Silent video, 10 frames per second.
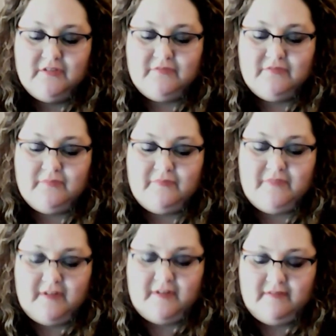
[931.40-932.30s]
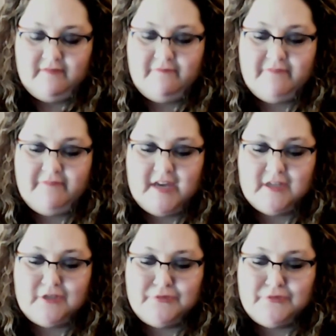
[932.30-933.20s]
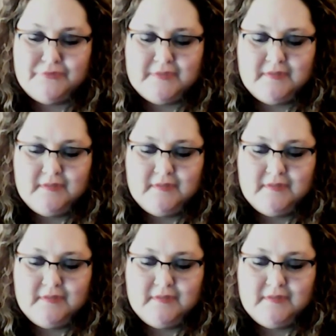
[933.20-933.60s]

from the fake news